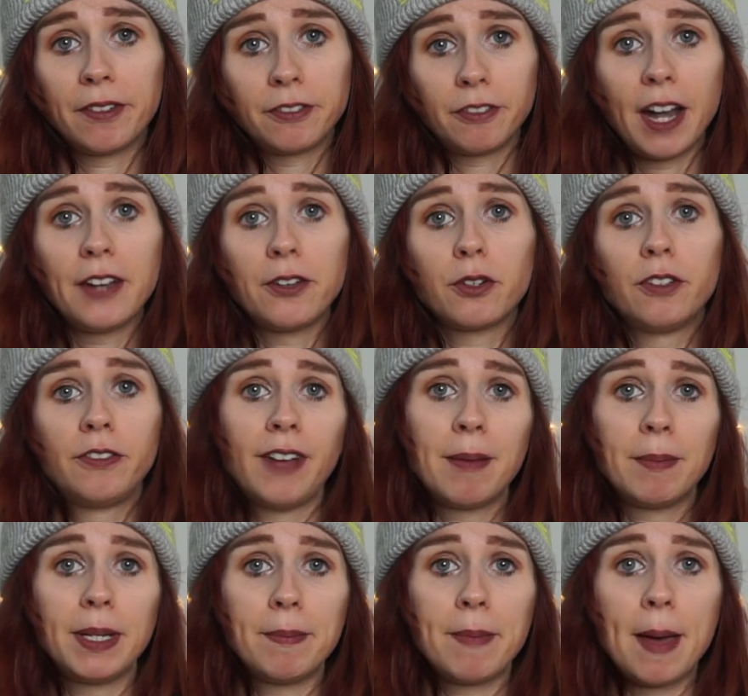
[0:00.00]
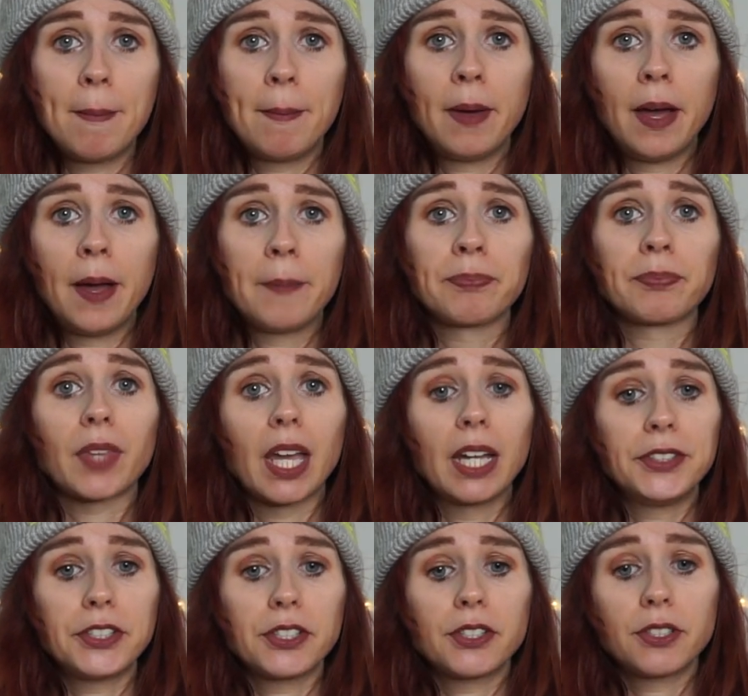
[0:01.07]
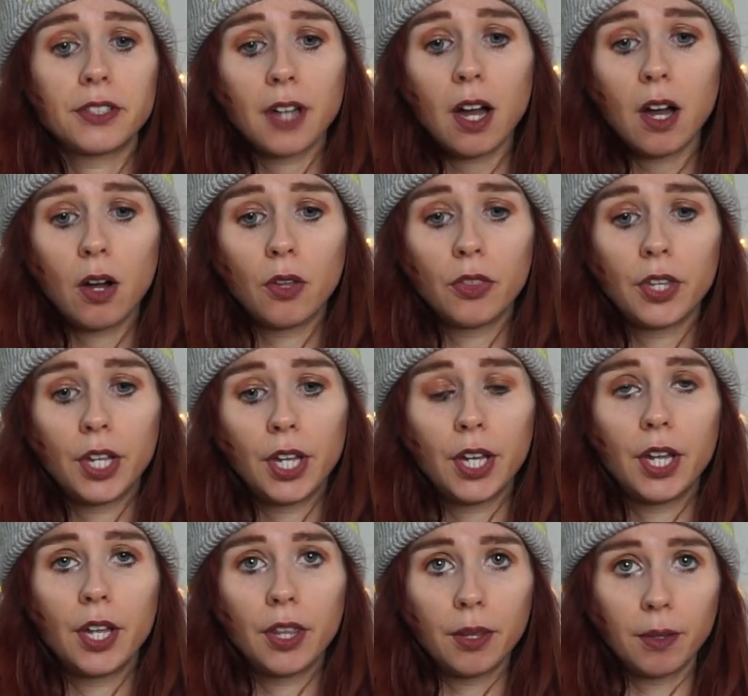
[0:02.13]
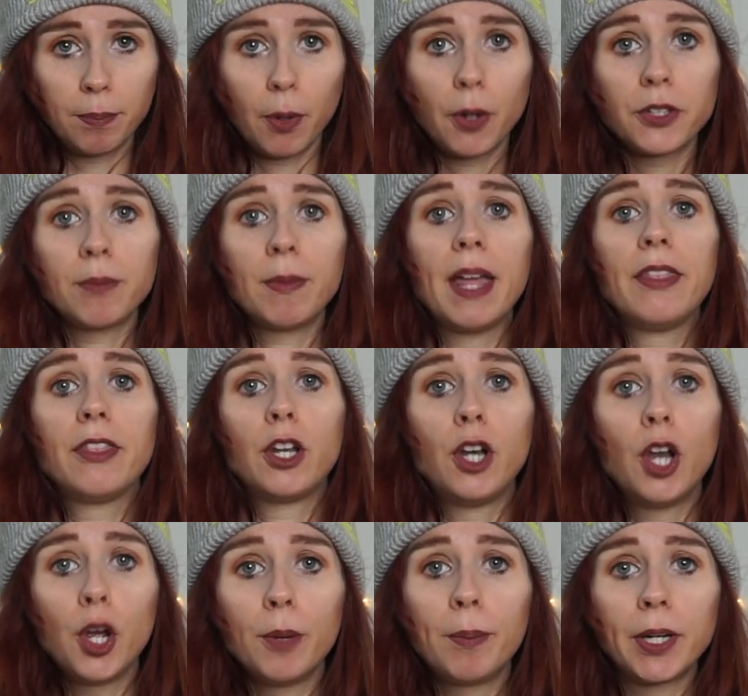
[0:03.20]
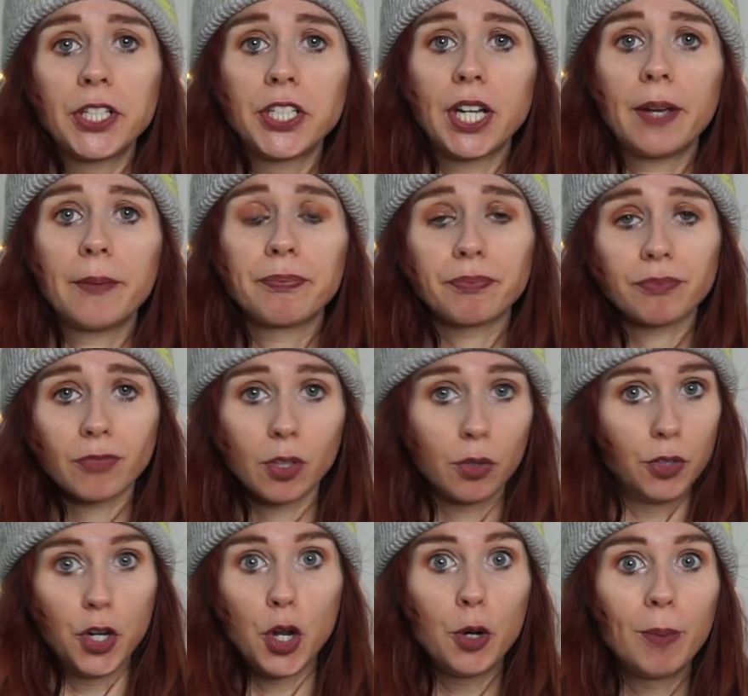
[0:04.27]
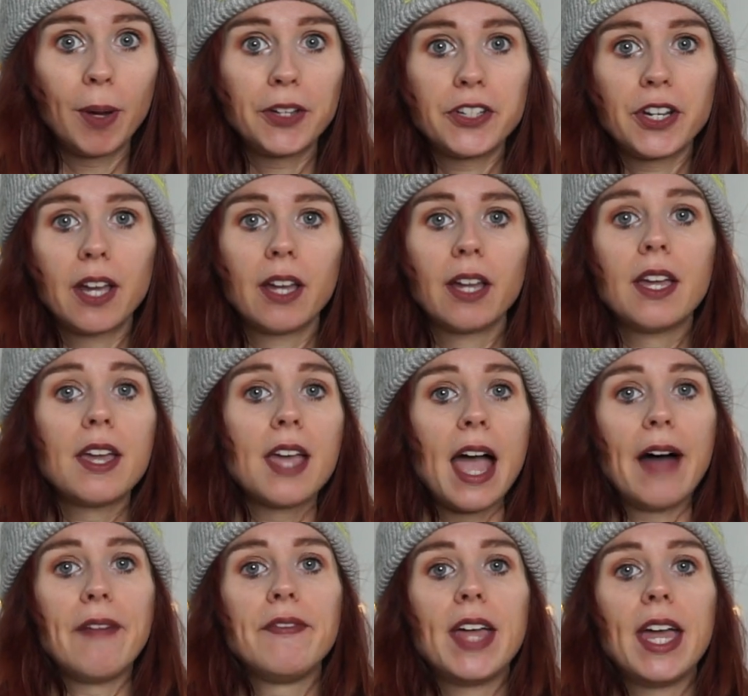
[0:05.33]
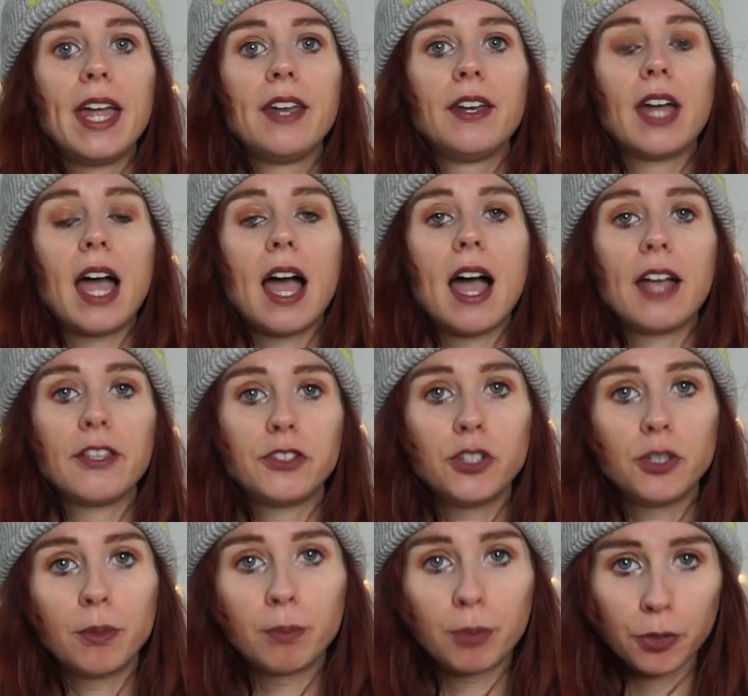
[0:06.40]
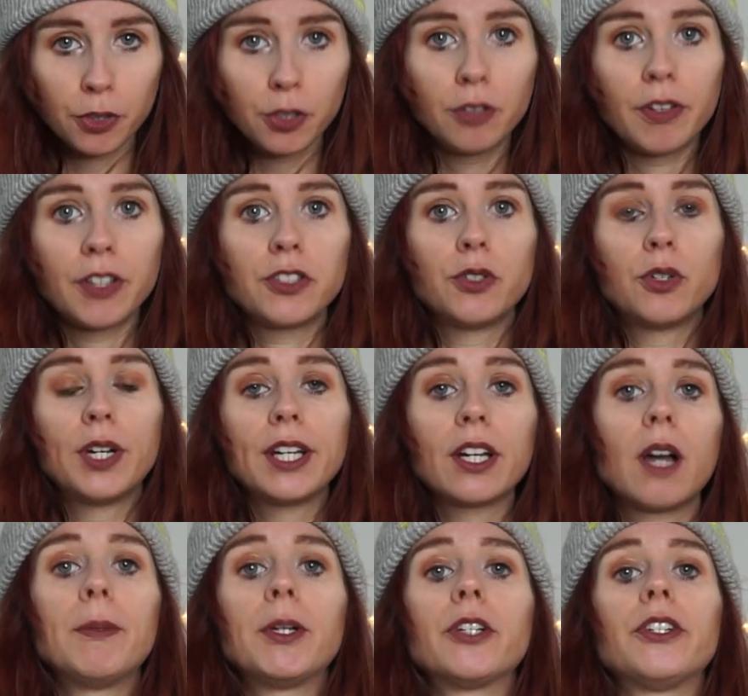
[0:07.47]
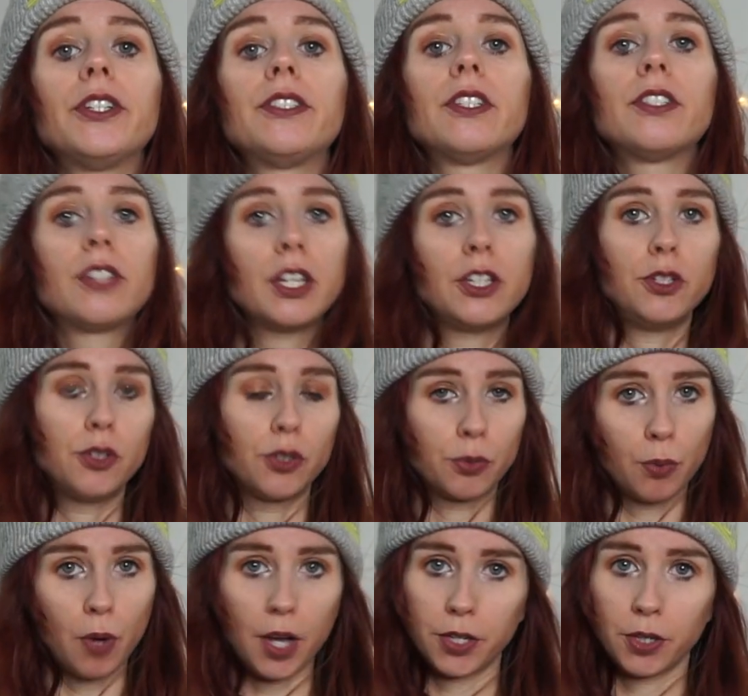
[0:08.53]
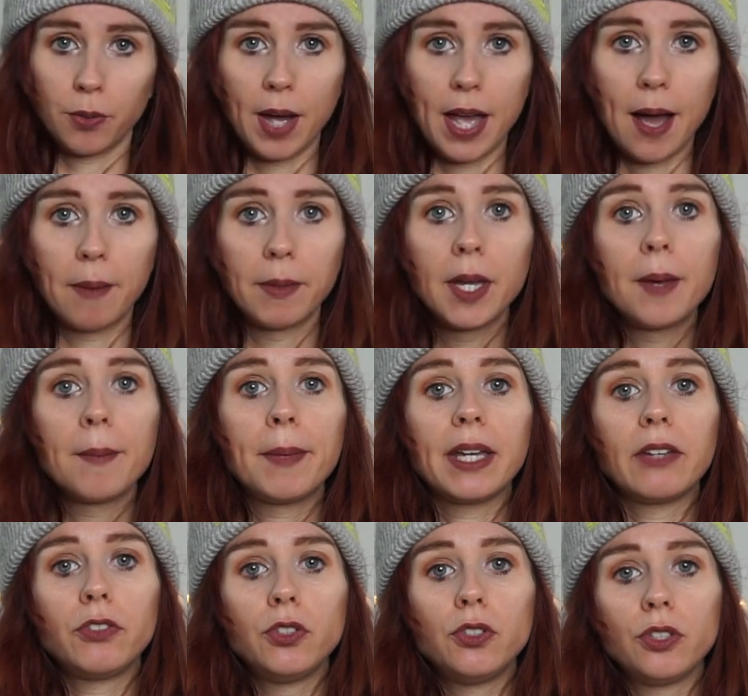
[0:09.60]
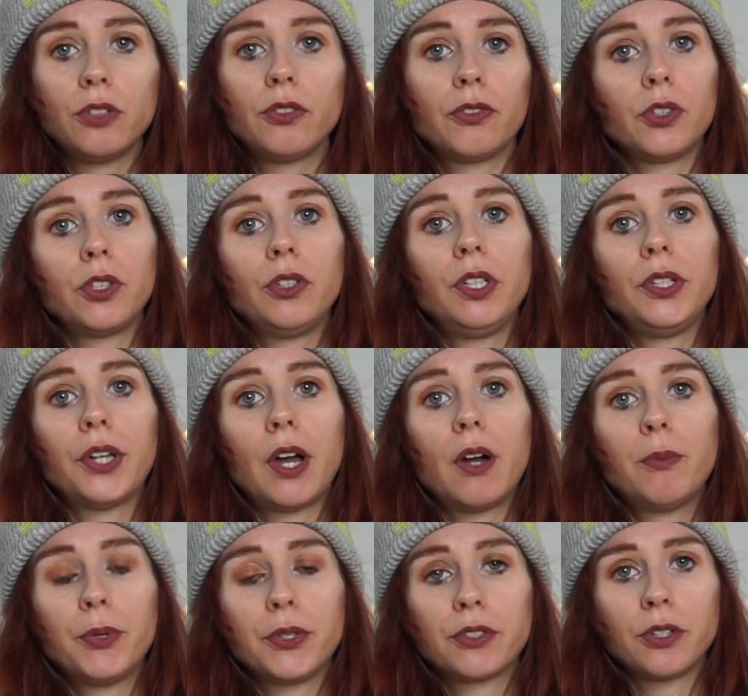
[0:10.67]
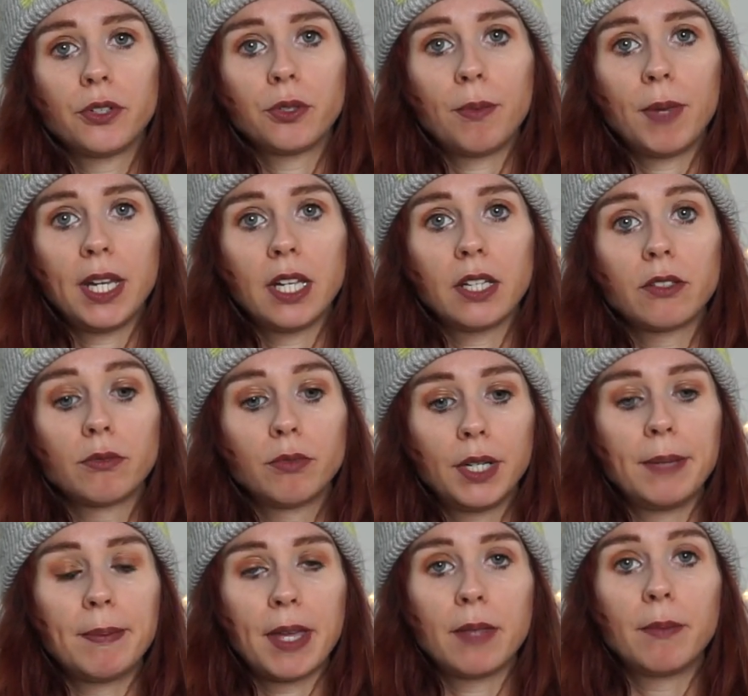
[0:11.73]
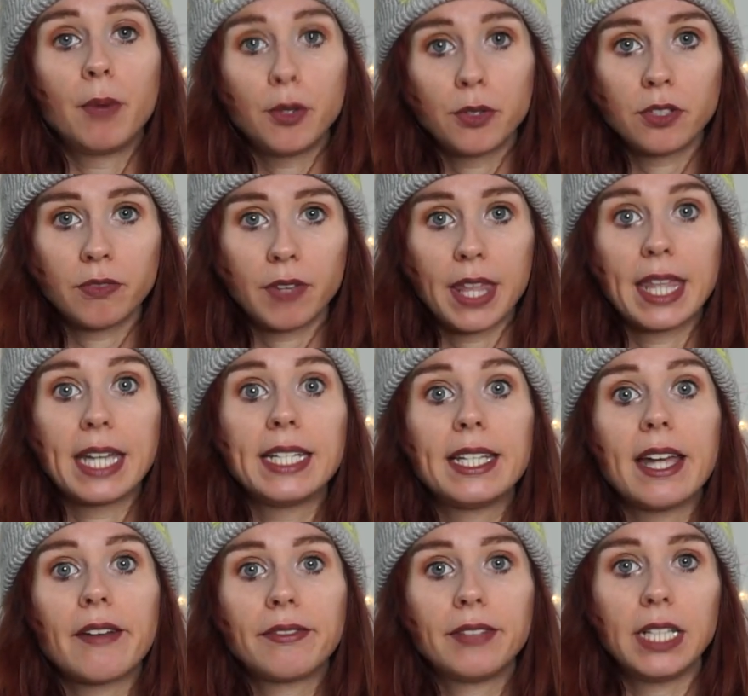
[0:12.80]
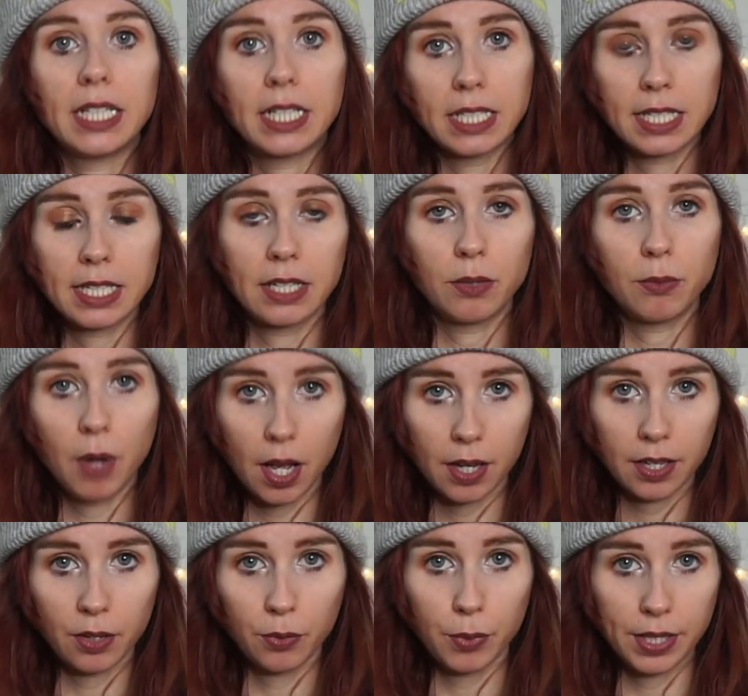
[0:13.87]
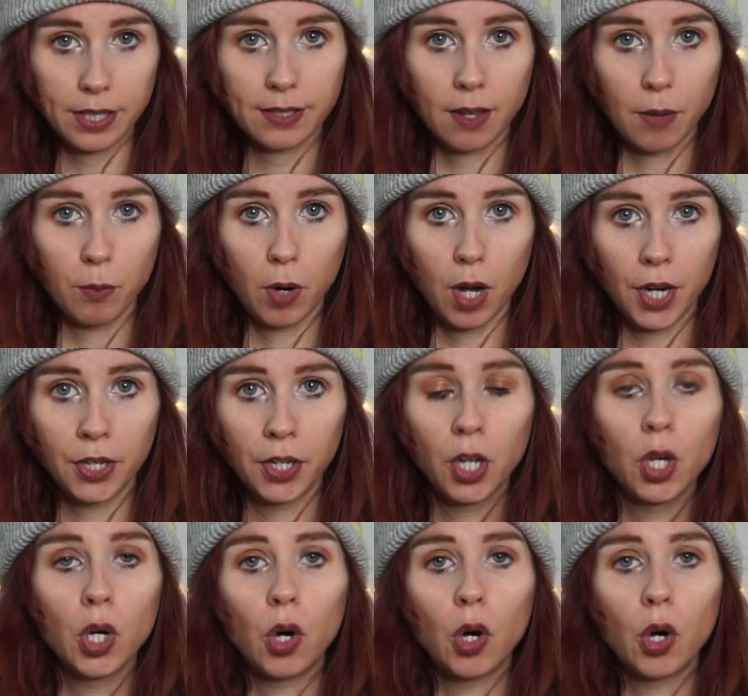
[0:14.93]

a friend or family member, and just start on the bottom end, the low budget or no budget, and then as you improve, as your income increases, then you just work your way up. But if you do feel you need help with social media to really make the most of it, then definitely consider working with someone.